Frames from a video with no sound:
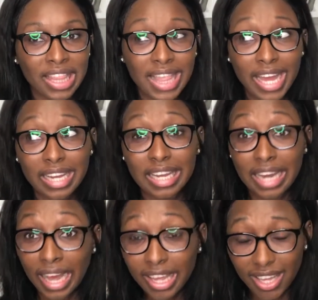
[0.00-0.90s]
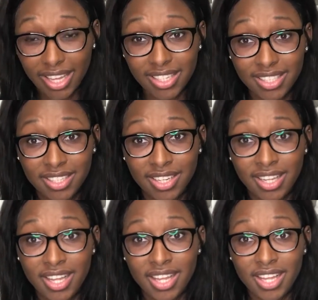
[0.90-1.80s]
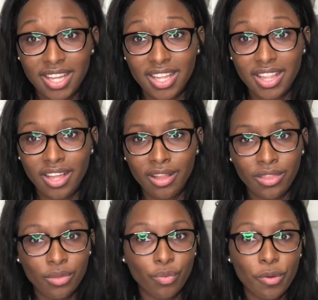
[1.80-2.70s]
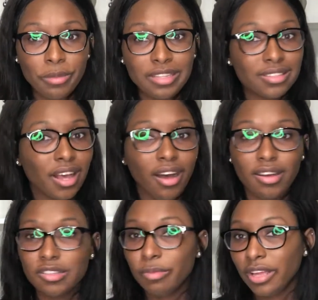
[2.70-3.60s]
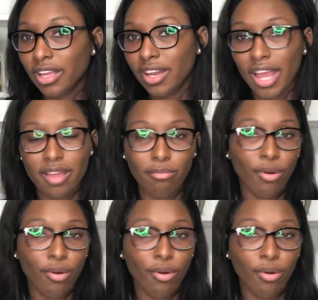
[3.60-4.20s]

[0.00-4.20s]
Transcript: That night, the woman's husband and